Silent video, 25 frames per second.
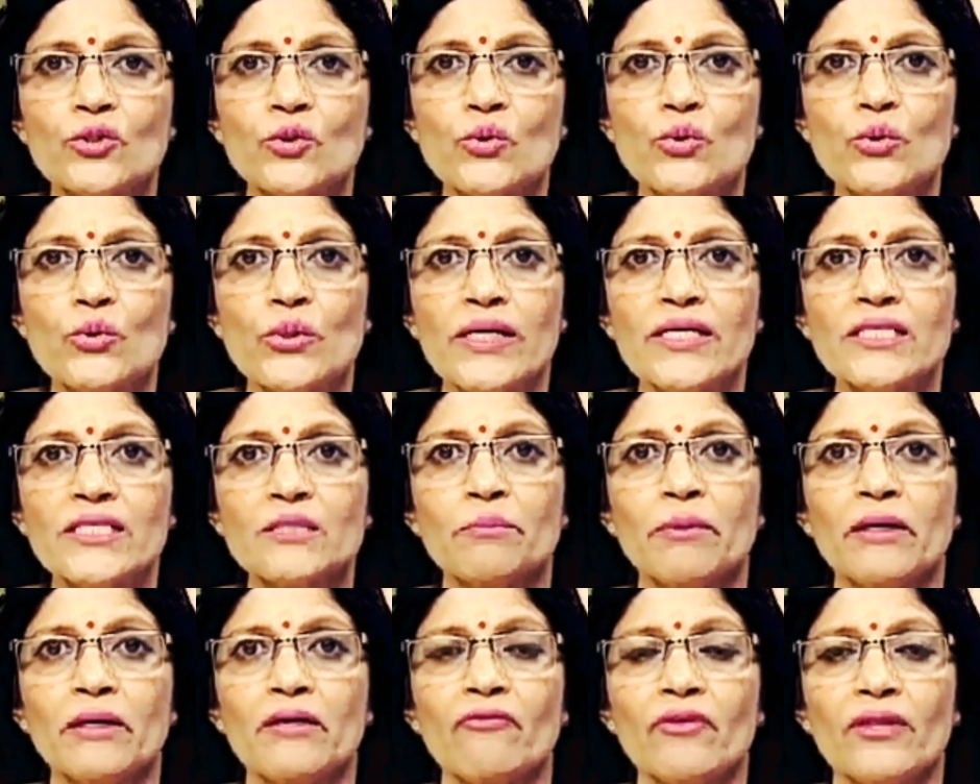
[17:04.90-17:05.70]

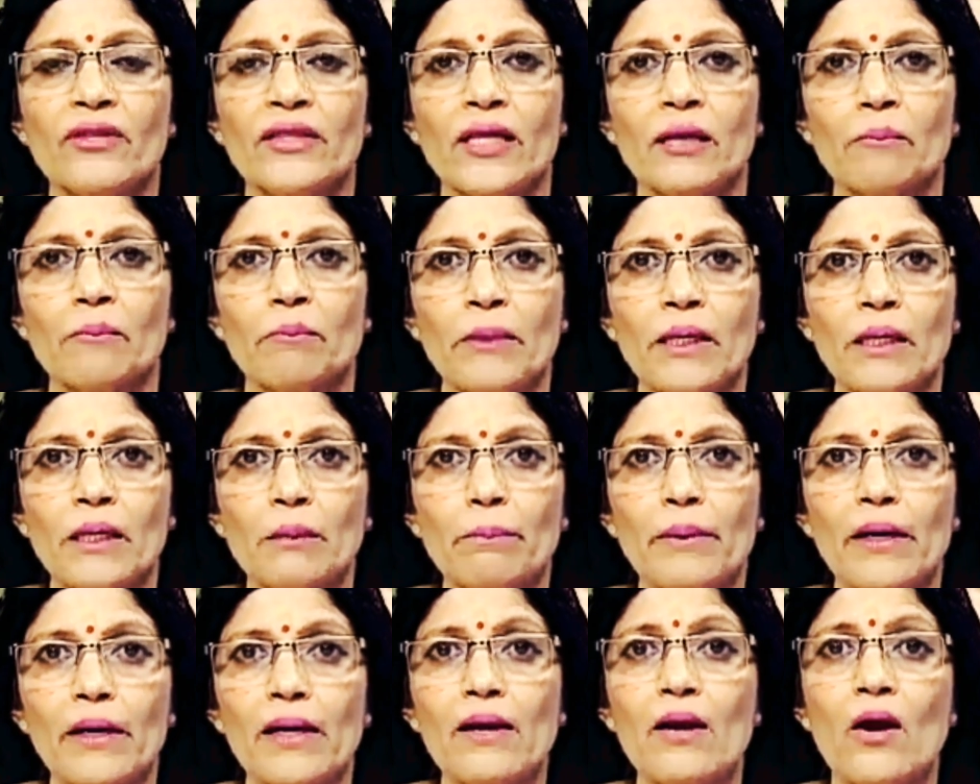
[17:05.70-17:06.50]
students, between the
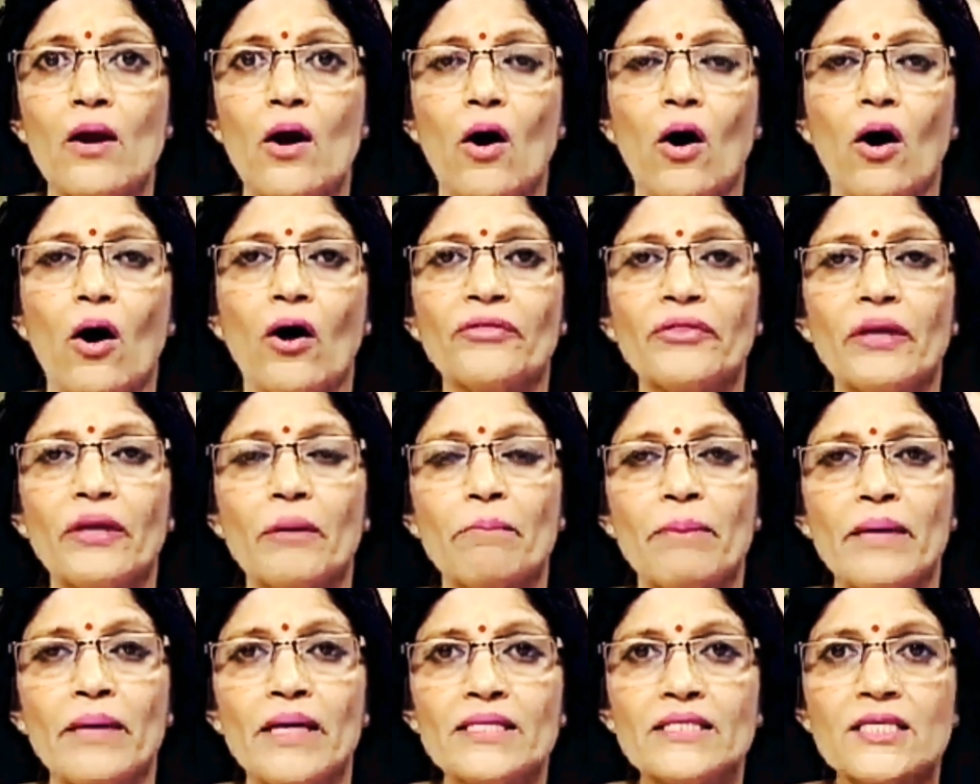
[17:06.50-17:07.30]
people on
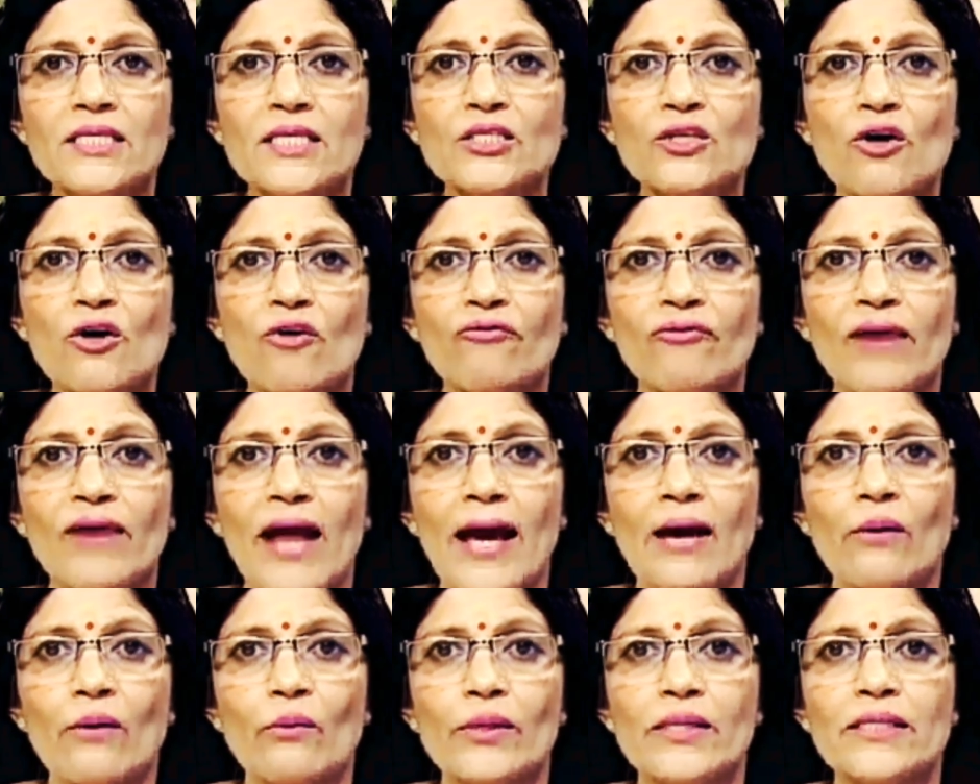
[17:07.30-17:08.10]
the basis of
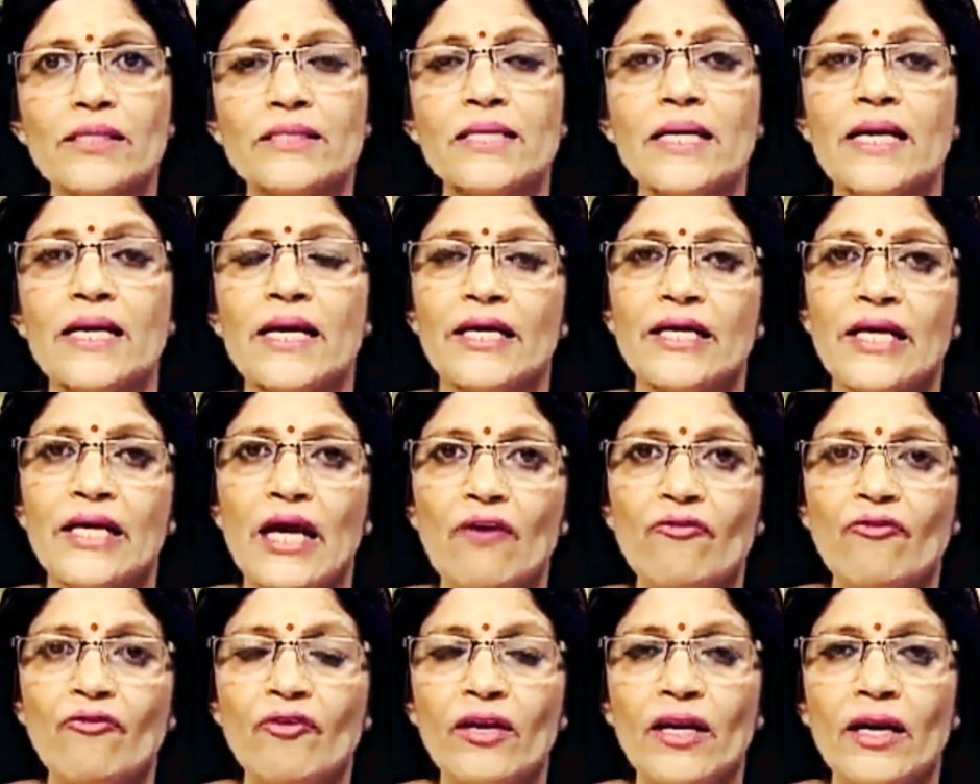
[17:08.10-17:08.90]
language,
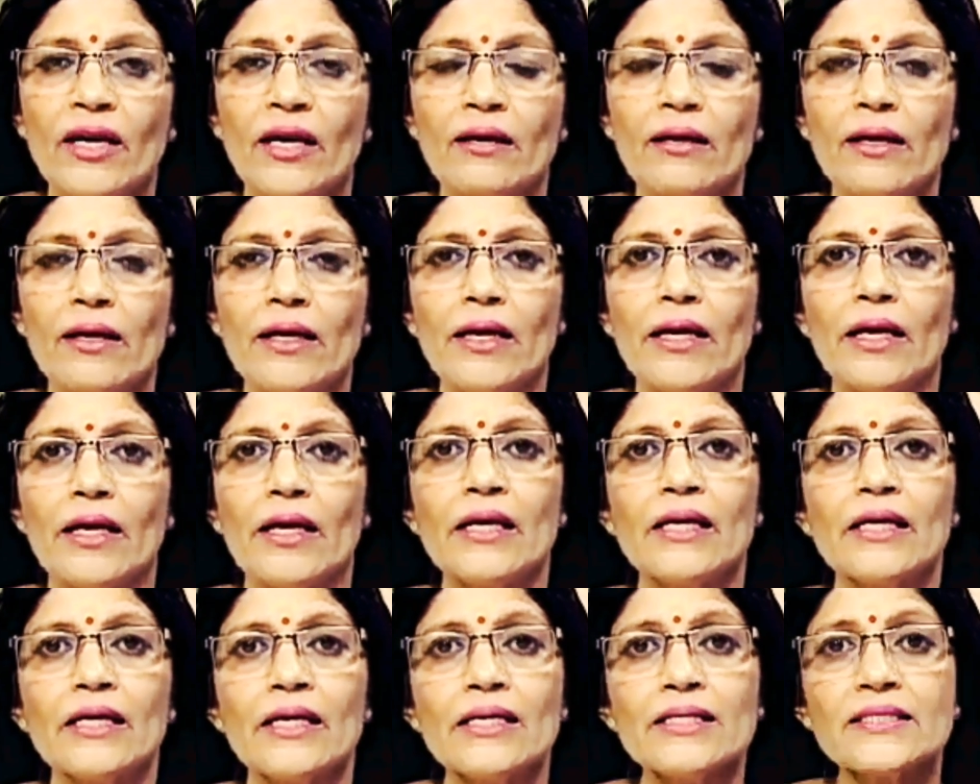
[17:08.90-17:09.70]
definitely
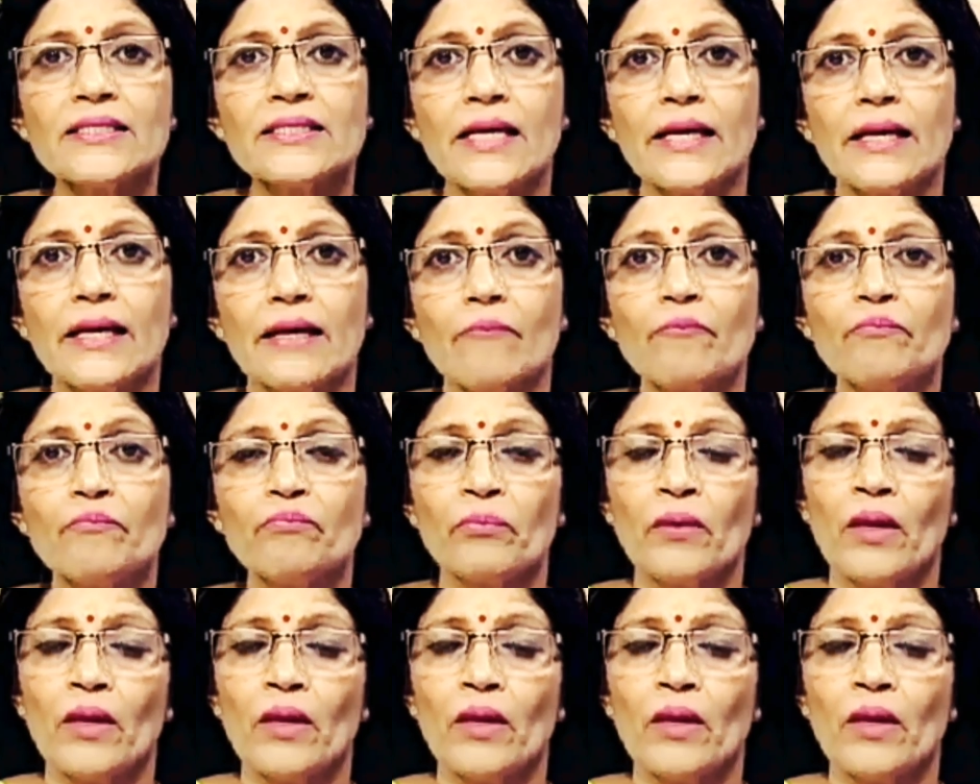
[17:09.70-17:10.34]
it is a